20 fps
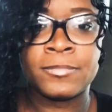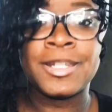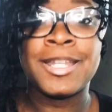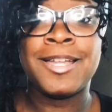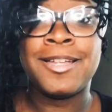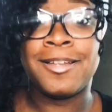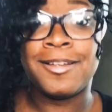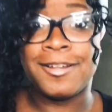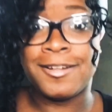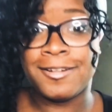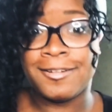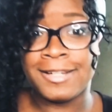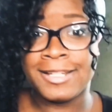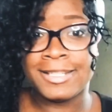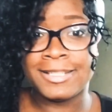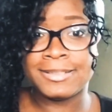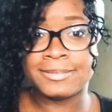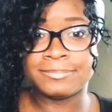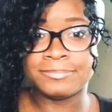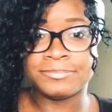All right,
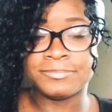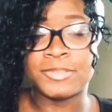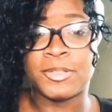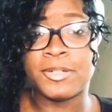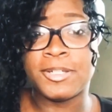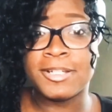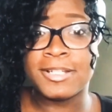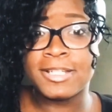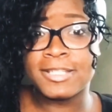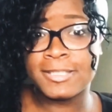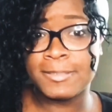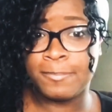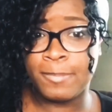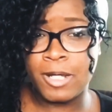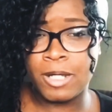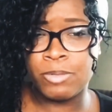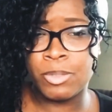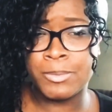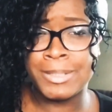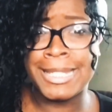now here comes the part where
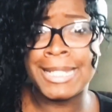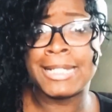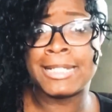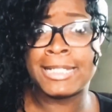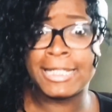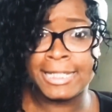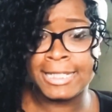we gotta kick